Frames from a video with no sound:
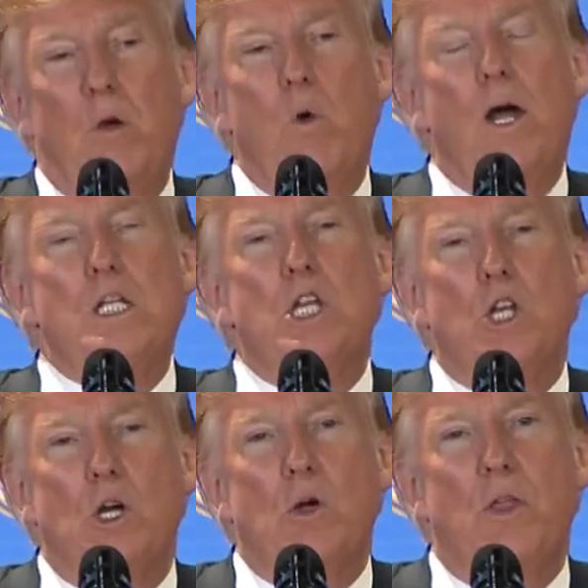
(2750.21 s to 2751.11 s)
I want to
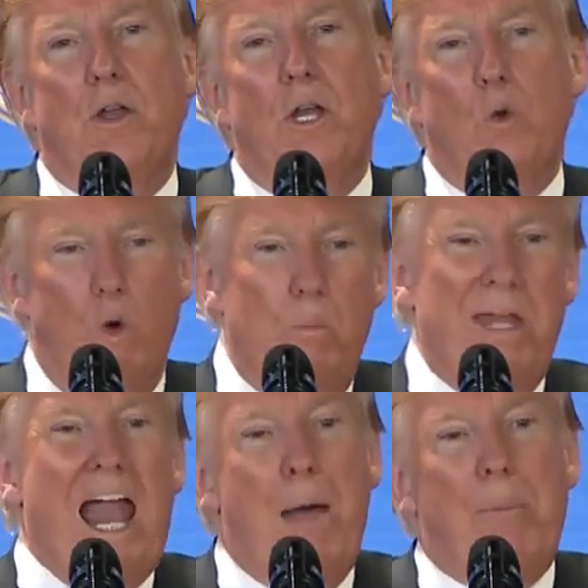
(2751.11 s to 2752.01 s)
know that it won't
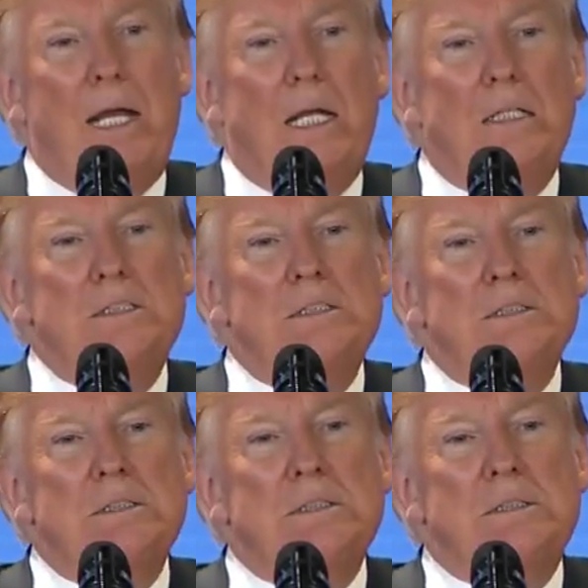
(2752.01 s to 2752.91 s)
be happening.
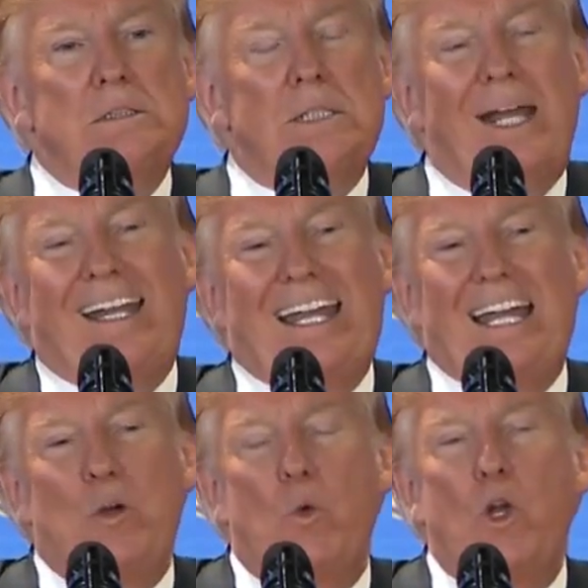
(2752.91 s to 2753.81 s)
And
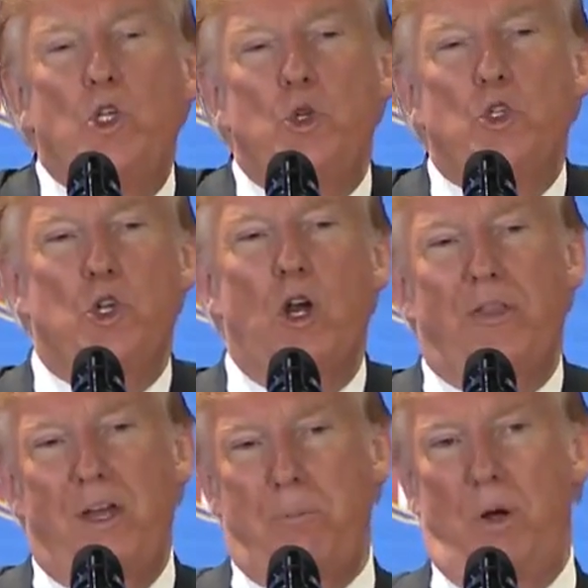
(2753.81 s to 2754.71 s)
again, once you start
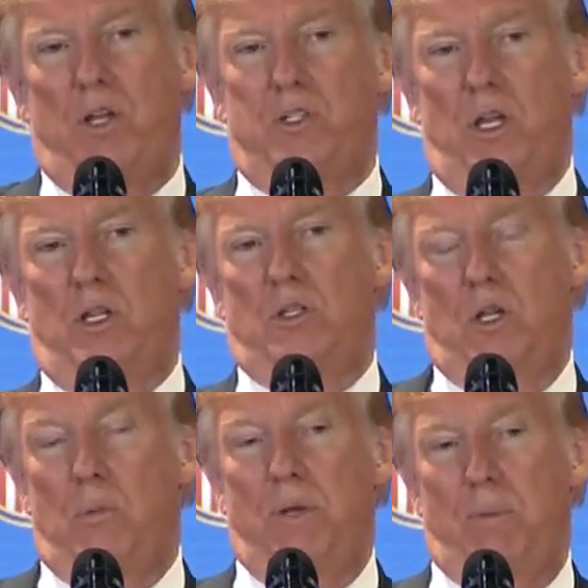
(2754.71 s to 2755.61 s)
that process,
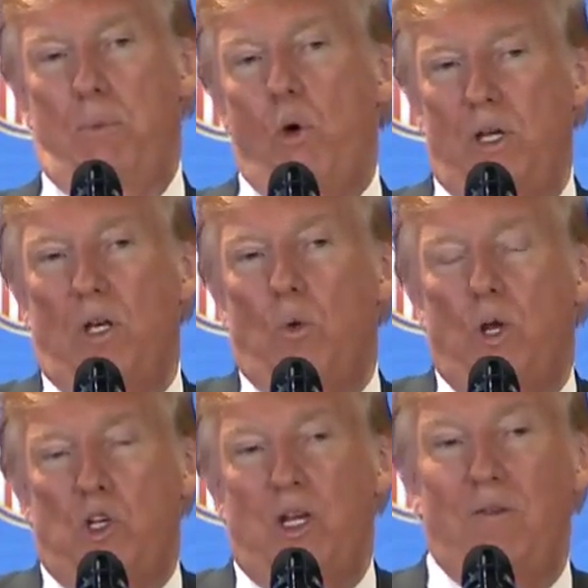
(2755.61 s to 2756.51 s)
there'll be a point at
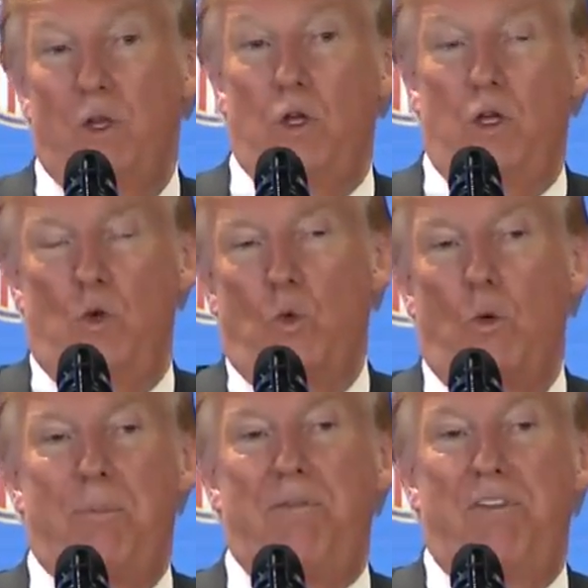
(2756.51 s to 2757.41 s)
which, even though you
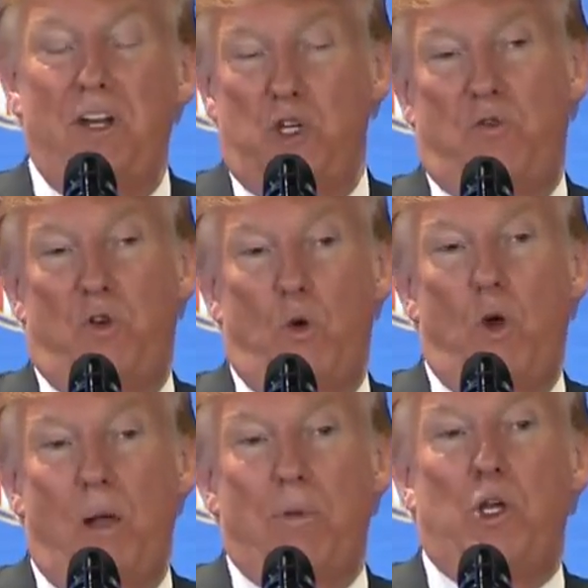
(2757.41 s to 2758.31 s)
won't be finished for a
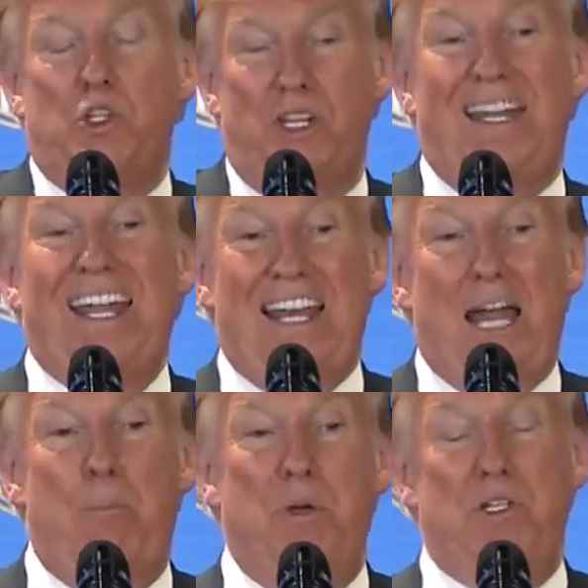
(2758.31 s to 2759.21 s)
while because it can't
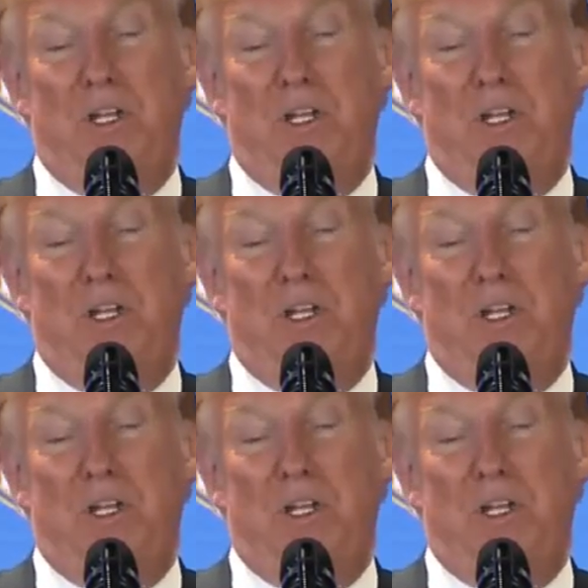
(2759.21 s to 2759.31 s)
happen